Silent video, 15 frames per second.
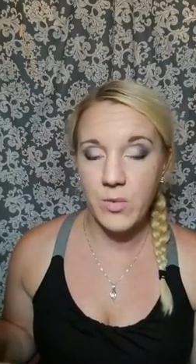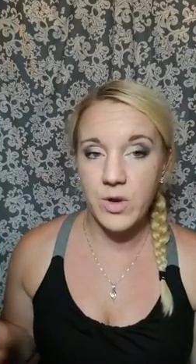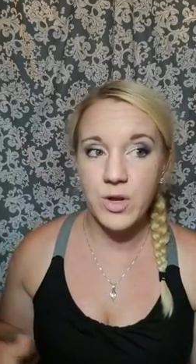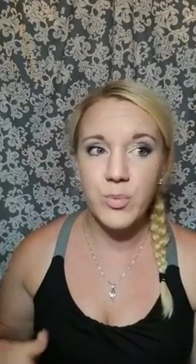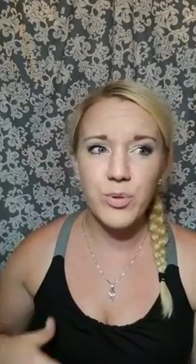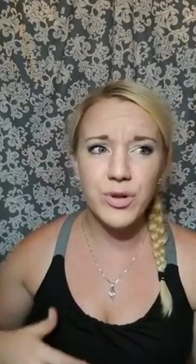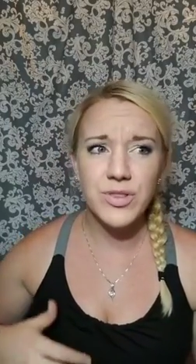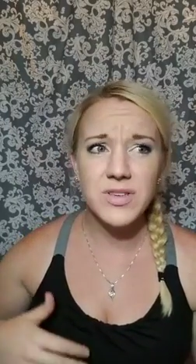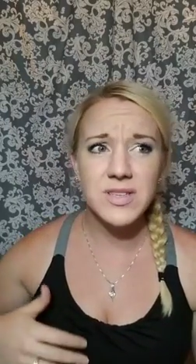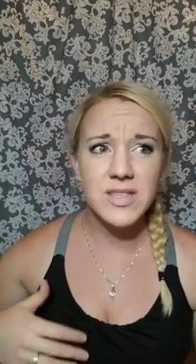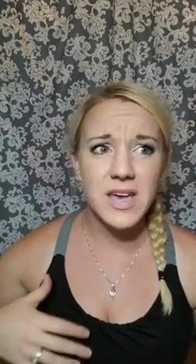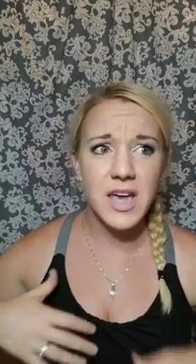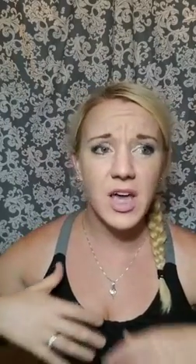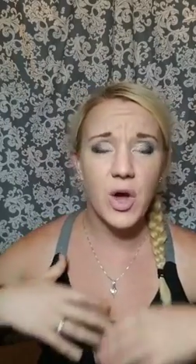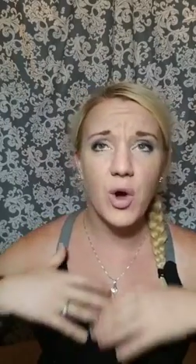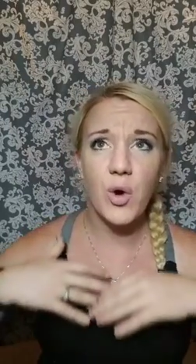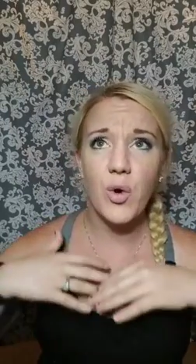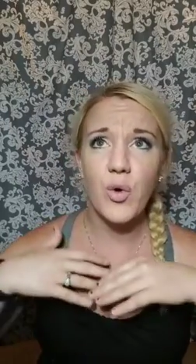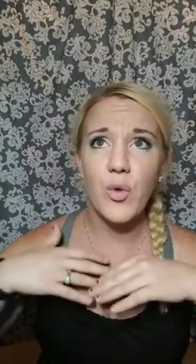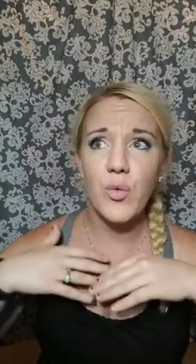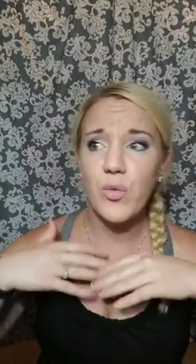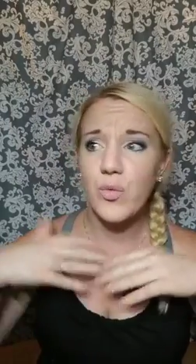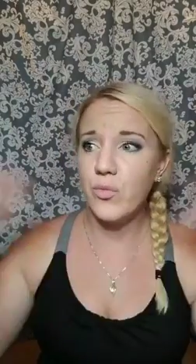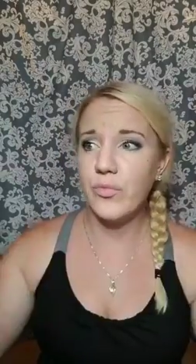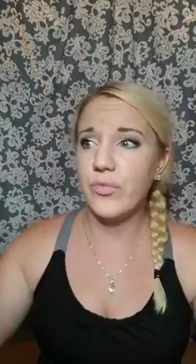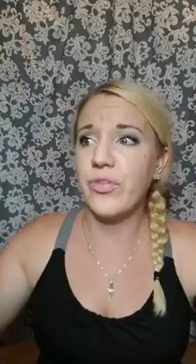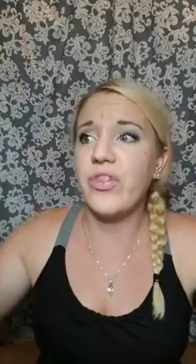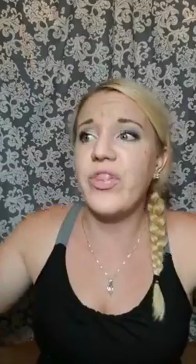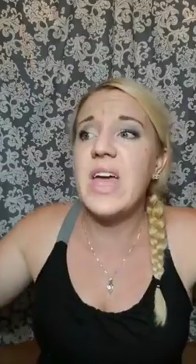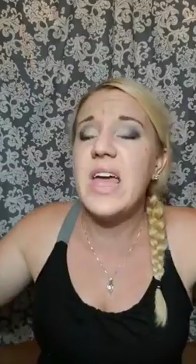When you put this like
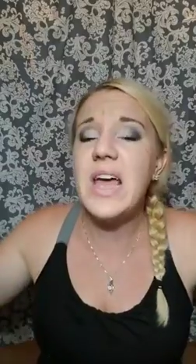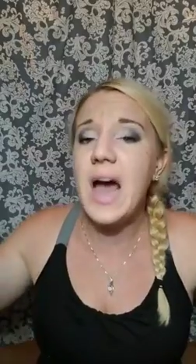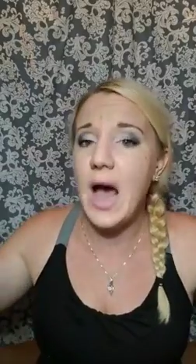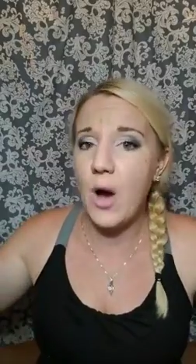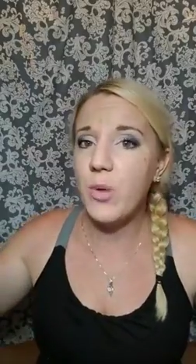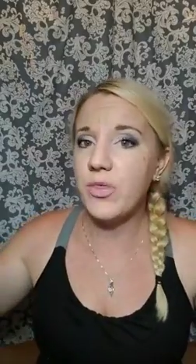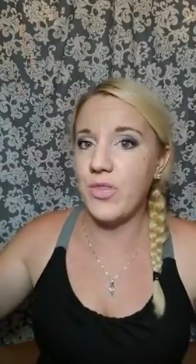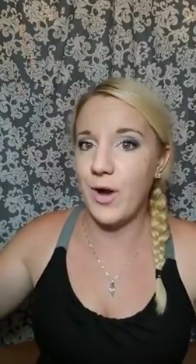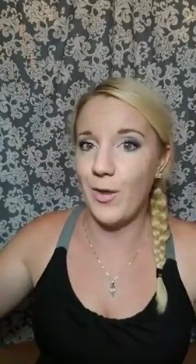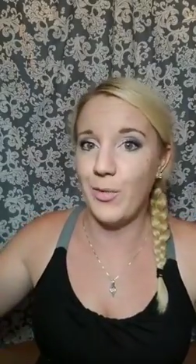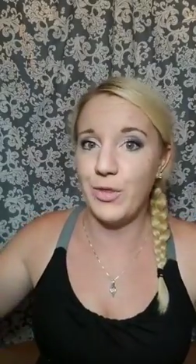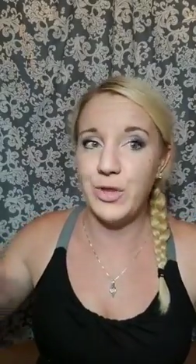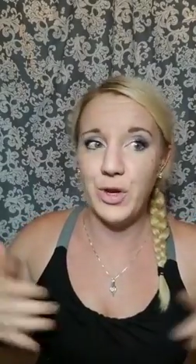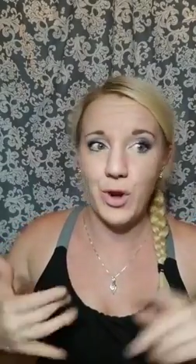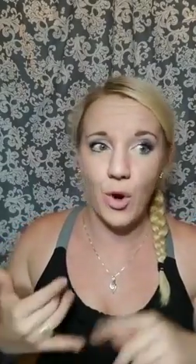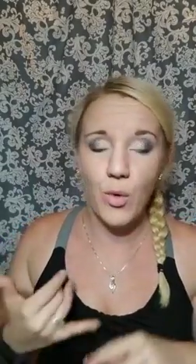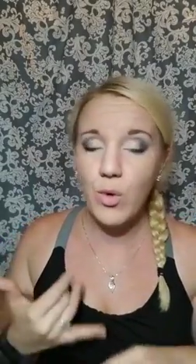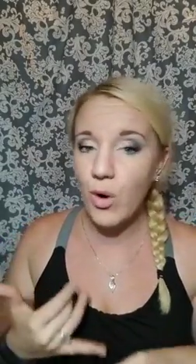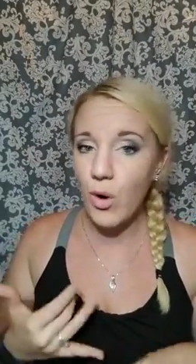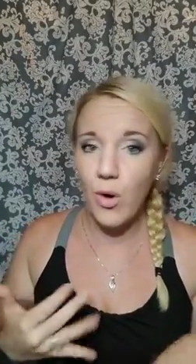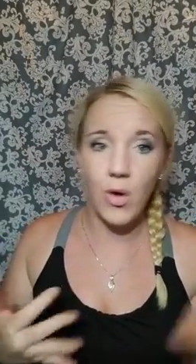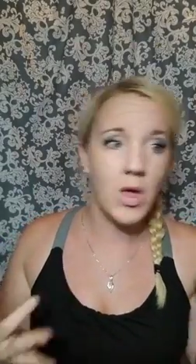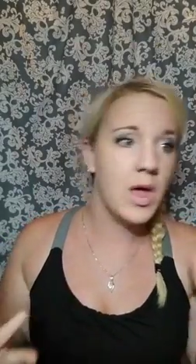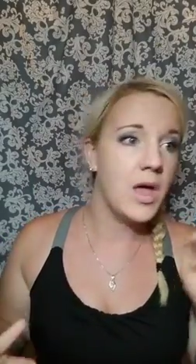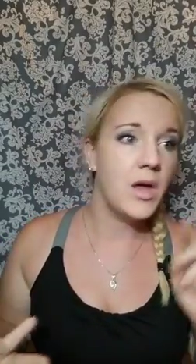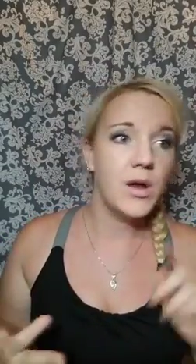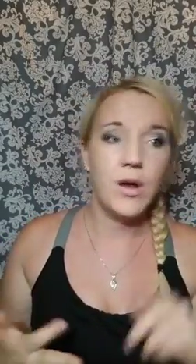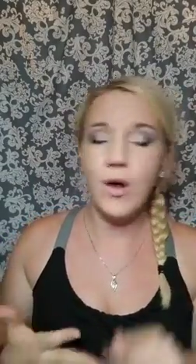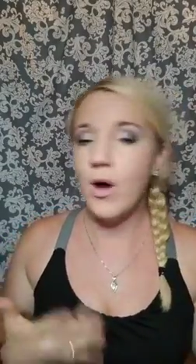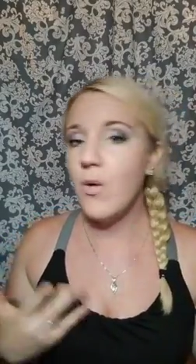thing out there with no goal,
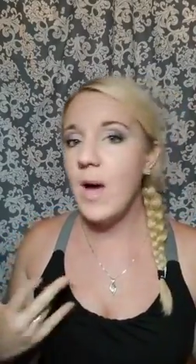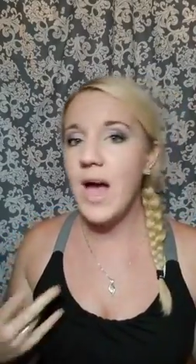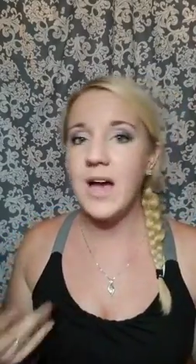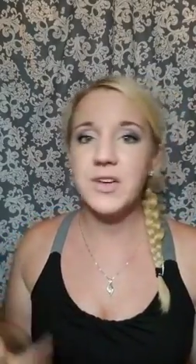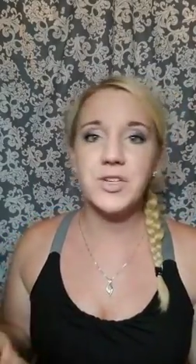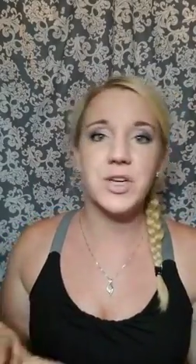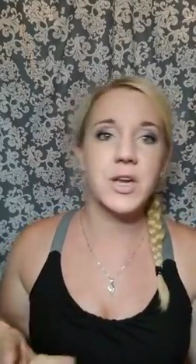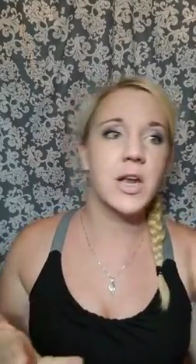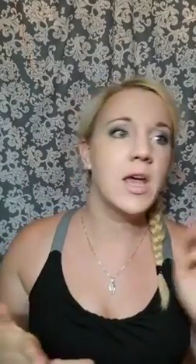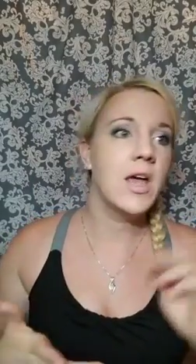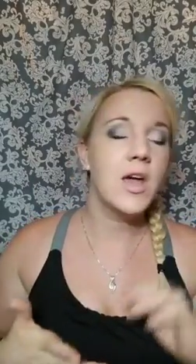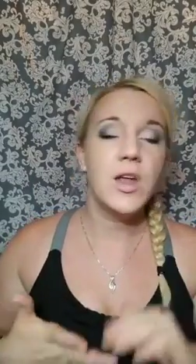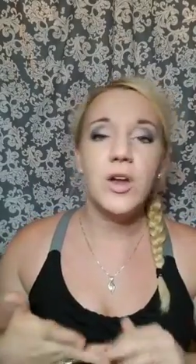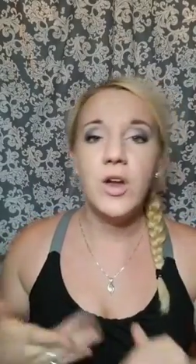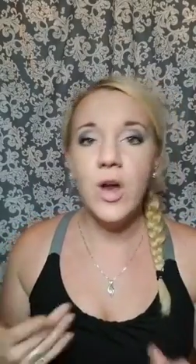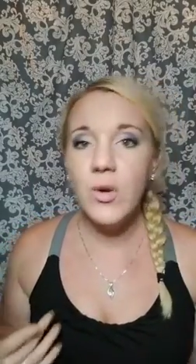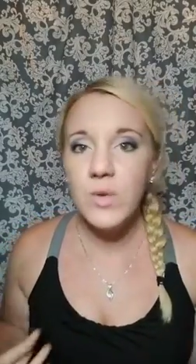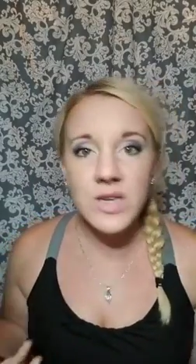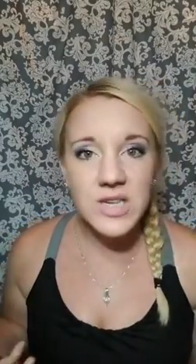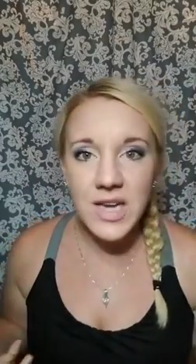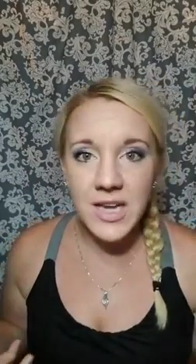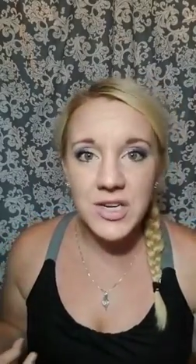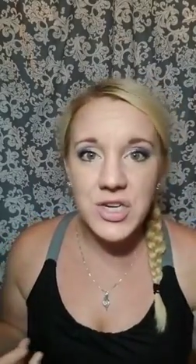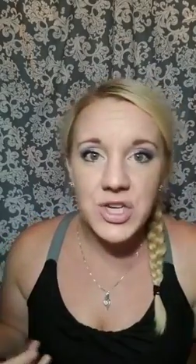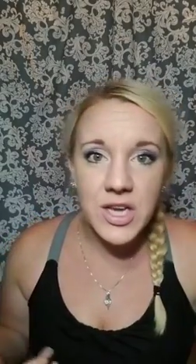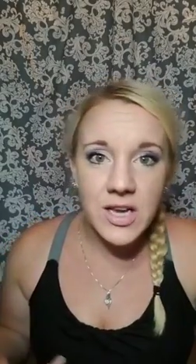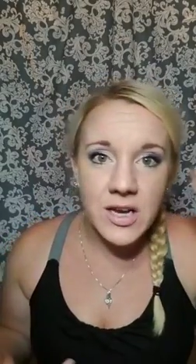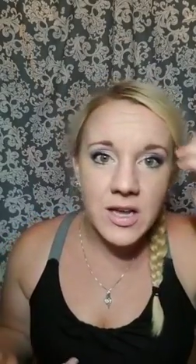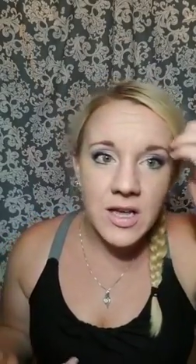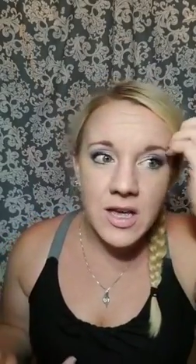no action, no
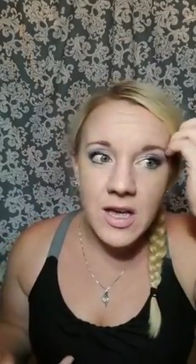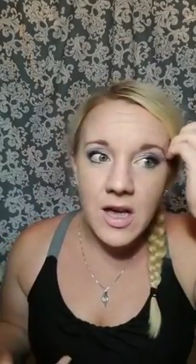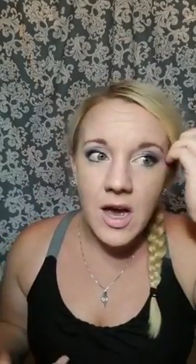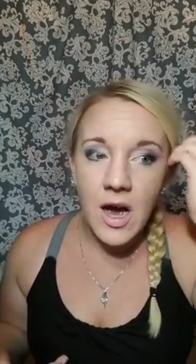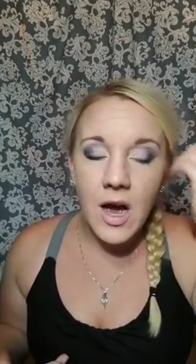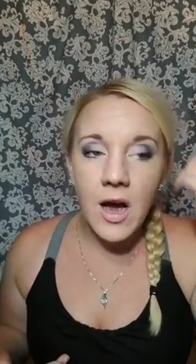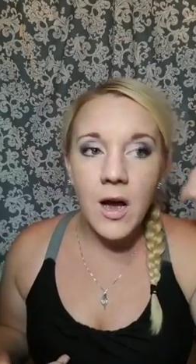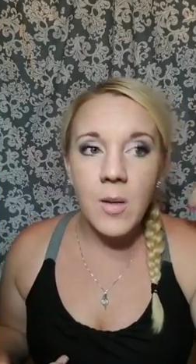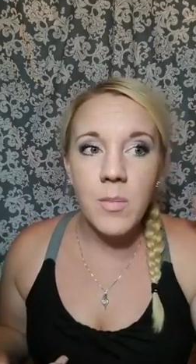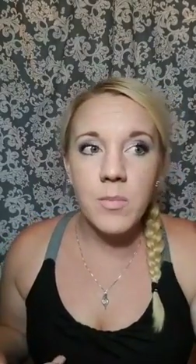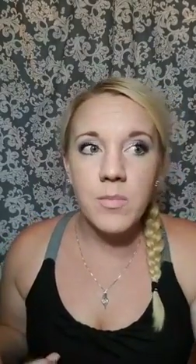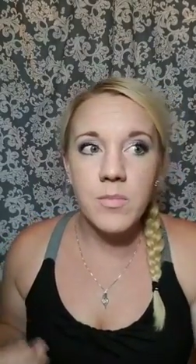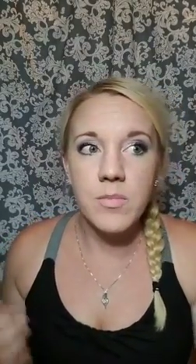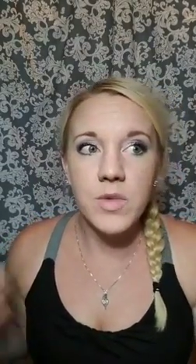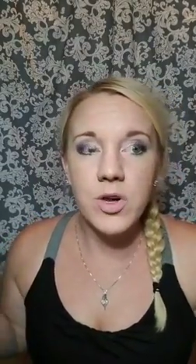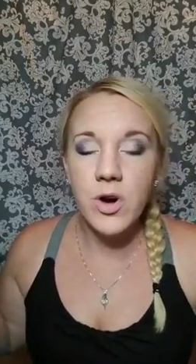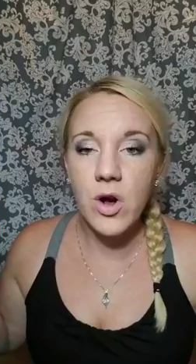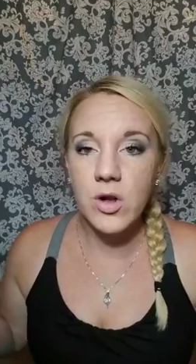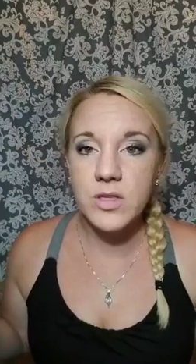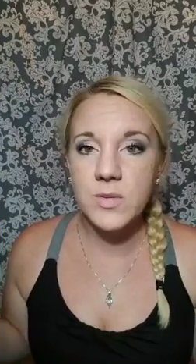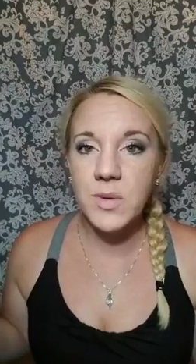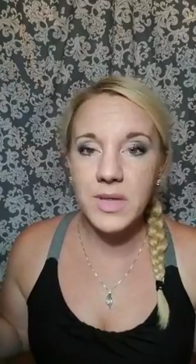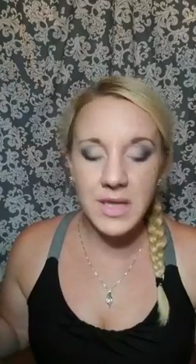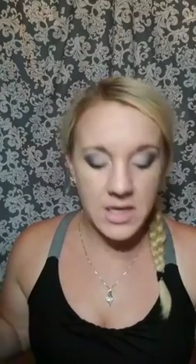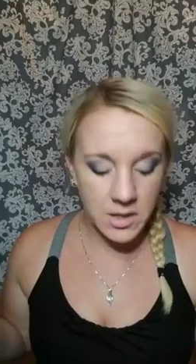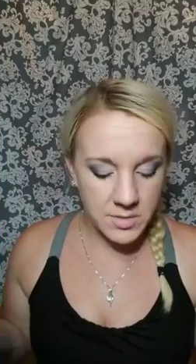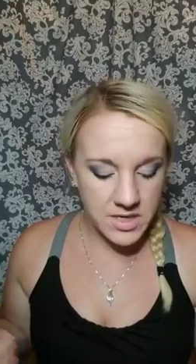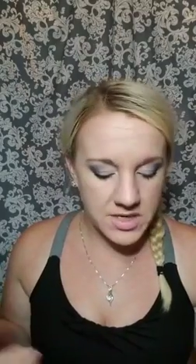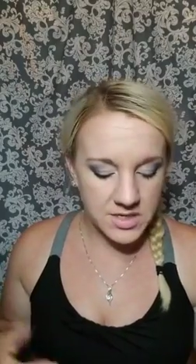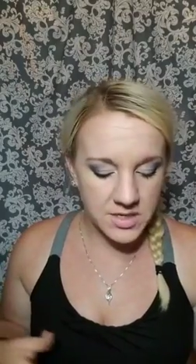intention, you're ultimately
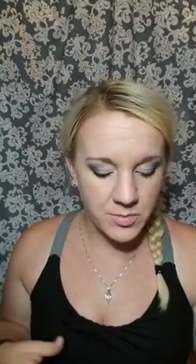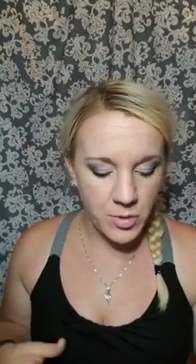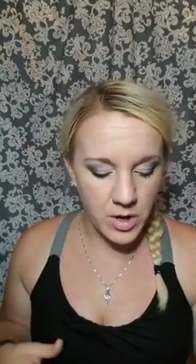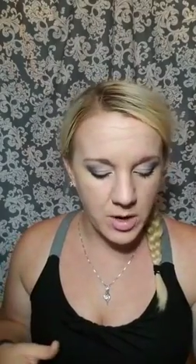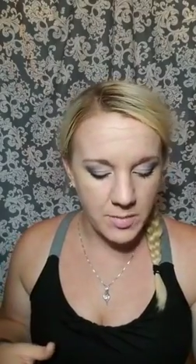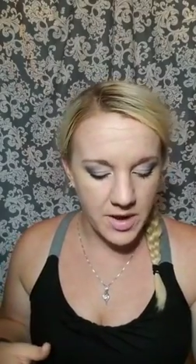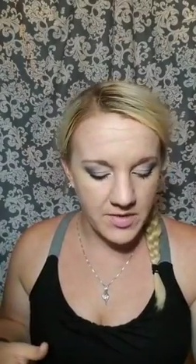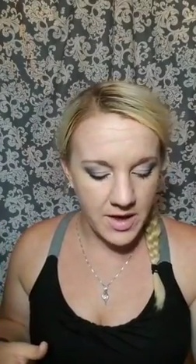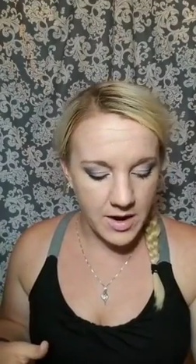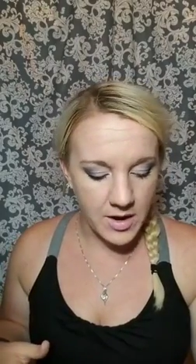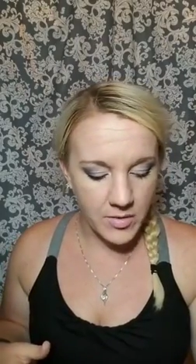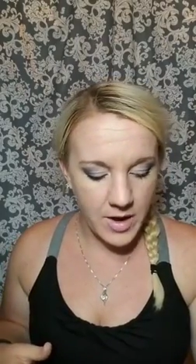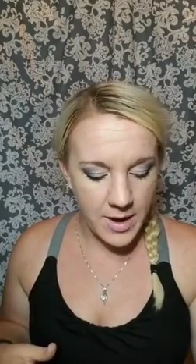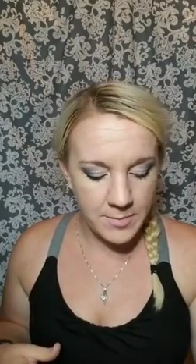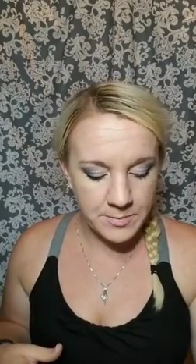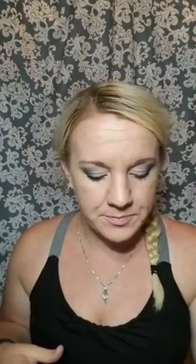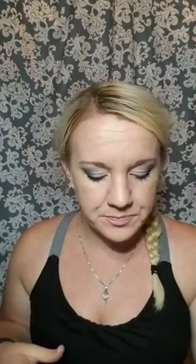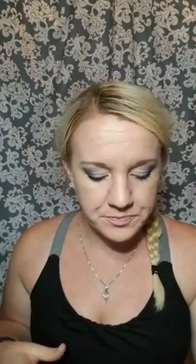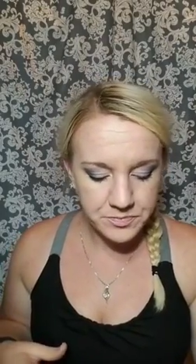gonna be disappointed by that, okay?